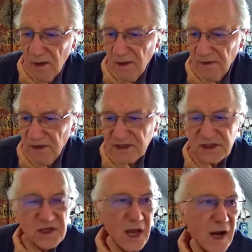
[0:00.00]
the
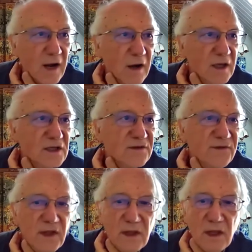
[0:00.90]
star is
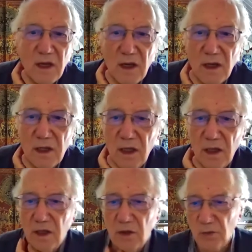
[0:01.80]
fitting it
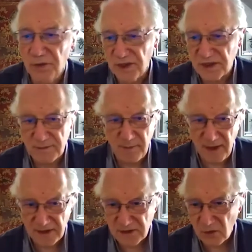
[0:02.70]
into this
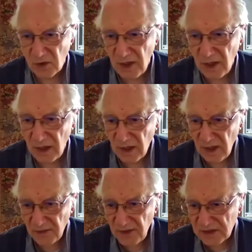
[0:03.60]
place. Okay,
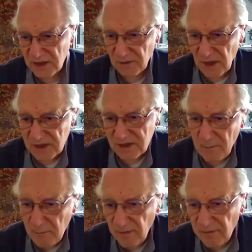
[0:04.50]
that's a
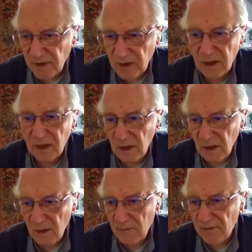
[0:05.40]

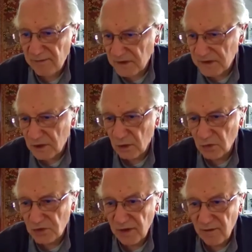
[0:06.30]
perfect
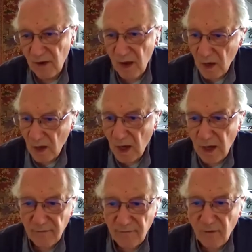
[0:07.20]
solution
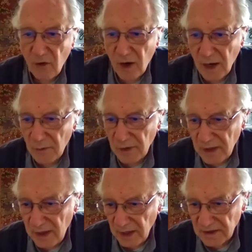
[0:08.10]
for our
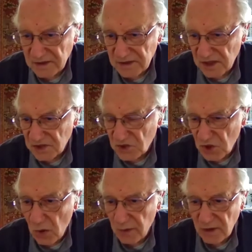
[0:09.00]
case. Just
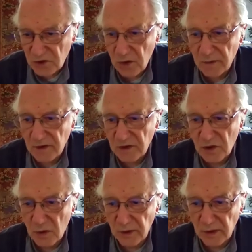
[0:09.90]
drawing.
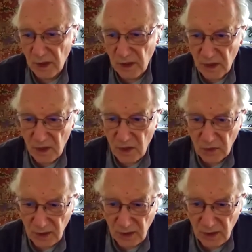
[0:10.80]

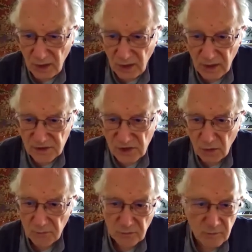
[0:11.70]
Okay,
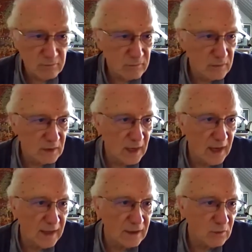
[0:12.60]
so
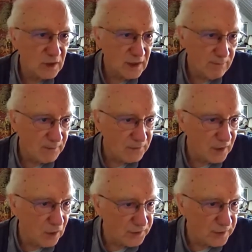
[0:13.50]
and what about
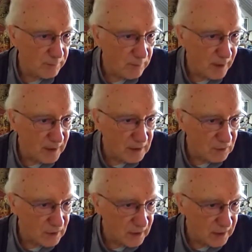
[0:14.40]
the other part?
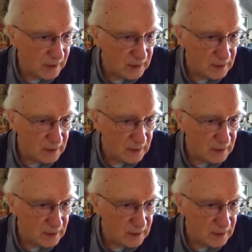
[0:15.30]
Okay,